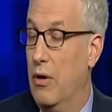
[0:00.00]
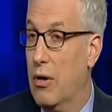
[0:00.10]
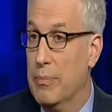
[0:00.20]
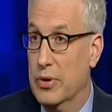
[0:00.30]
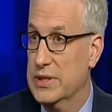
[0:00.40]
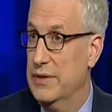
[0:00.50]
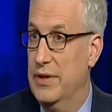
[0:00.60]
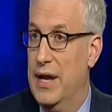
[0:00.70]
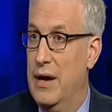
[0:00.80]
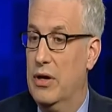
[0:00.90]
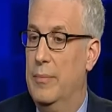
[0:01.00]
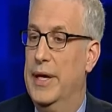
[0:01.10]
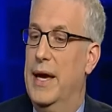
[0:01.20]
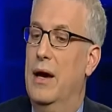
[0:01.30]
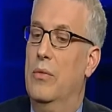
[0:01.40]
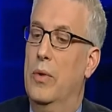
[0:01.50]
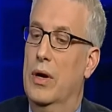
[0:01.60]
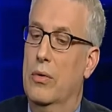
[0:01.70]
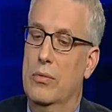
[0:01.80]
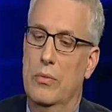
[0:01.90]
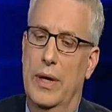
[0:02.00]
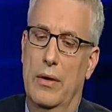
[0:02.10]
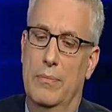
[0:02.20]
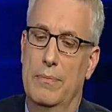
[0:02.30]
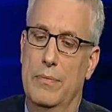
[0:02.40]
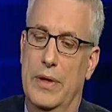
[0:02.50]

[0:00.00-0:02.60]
there are books even now coming out where where